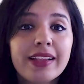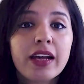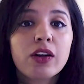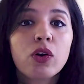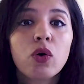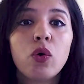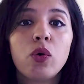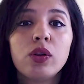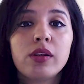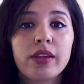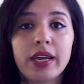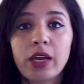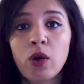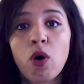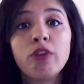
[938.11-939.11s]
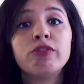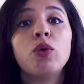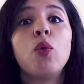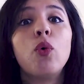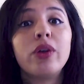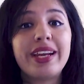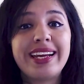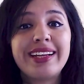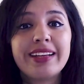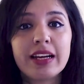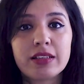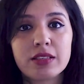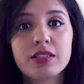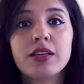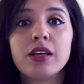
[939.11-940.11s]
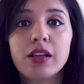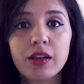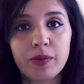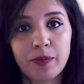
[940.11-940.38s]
that whole thing of owning that skill.